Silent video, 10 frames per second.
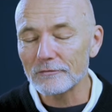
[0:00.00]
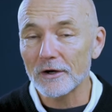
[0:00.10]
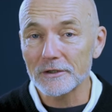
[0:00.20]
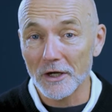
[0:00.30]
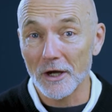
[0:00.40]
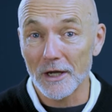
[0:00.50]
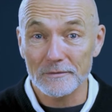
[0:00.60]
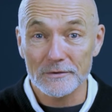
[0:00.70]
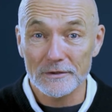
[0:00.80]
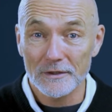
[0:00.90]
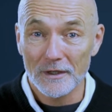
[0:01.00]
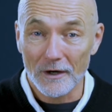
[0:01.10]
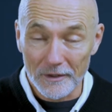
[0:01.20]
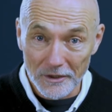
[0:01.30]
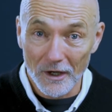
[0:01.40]

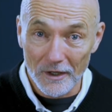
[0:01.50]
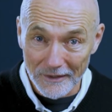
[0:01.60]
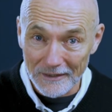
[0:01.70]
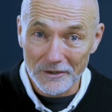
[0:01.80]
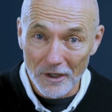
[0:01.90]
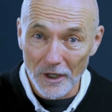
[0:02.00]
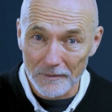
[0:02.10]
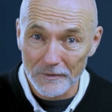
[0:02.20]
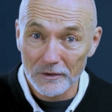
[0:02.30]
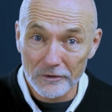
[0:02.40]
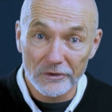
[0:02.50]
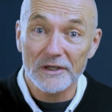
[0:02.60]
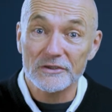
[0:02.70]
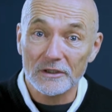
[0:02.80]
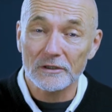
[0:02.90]
that time to
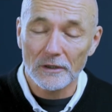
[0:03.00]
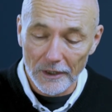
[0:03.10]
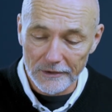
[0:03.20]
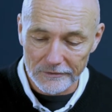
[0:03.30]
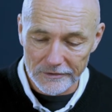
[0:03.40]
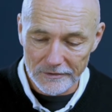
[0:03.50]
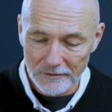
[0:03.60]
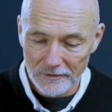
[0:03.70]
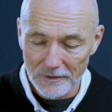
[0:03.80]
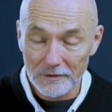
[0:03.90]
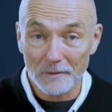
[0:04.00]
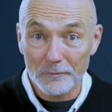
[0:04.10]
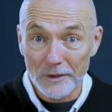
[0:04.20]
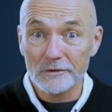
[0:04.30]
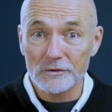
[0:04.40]
things that delight us, that
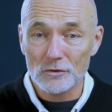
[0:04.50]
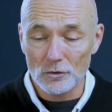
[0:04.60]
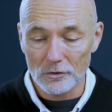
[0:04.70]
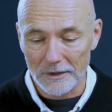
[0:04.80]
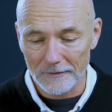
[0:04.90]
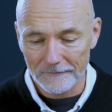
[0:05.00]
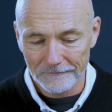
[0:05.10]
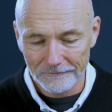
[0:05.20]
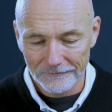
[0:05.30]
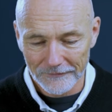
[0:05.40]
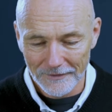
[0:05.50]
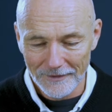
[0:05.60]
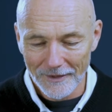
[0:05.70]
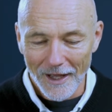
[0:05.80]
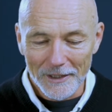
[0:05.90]
bring us joy.
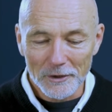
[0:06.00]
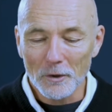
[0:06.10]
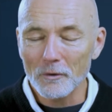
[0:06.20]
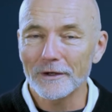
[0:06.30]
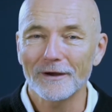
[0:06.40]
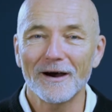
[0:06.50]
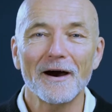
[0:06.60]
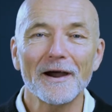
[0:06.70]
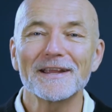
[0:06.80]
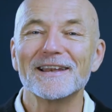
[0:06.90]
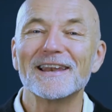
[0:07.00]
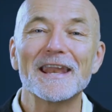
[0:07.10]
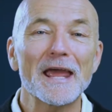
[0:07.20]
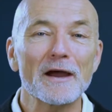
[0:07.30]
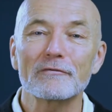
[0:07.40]
And you know what? I
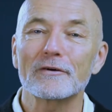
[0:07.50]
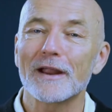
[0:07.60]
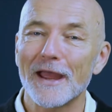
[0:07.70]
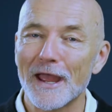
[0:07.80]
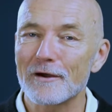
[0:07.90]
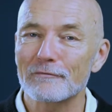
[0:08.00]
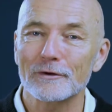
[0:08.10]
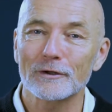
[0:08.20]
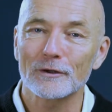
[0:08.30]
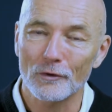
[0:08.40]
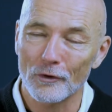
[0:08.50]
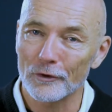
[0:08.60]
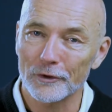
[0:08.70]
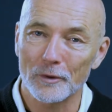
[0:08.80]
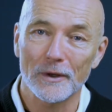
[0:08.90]
never ever
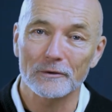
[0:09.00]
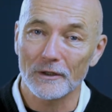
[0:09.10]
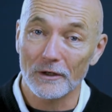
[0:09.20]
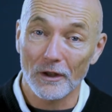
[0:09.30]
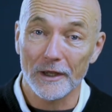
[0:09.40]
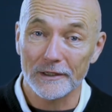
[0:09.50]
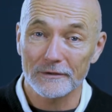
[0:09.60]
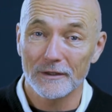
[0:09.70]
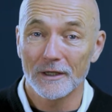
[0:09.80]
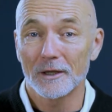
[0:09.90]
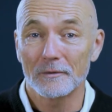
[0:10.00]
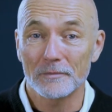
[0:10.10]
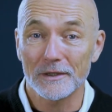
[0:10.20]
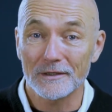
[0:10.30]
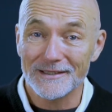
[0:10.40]
thought about delight
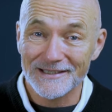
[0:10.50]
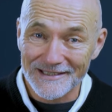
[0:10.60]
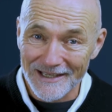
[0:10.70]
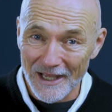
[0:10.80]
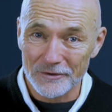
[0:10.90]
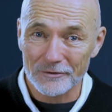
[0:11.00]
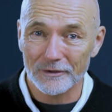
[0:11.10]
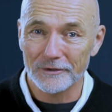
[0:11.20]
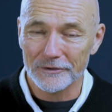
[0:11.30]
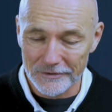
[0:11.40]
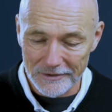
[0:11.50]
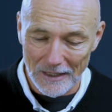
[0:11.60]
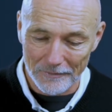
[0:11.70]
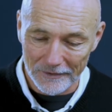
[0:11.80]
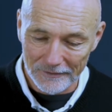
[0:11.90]
being central to
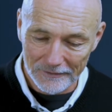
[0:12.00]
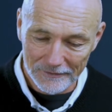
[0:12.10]
Sabbath.